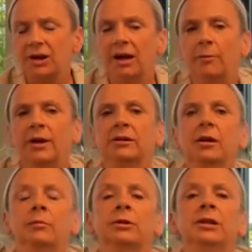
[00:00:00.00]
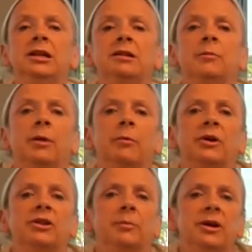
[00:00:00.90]
to have been completed, but
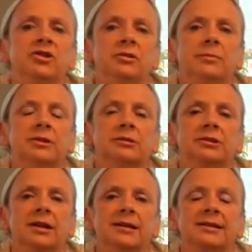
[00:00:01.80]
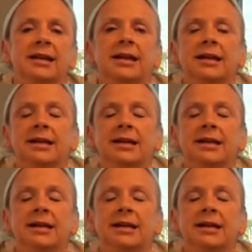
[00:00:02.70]
what the budget bill does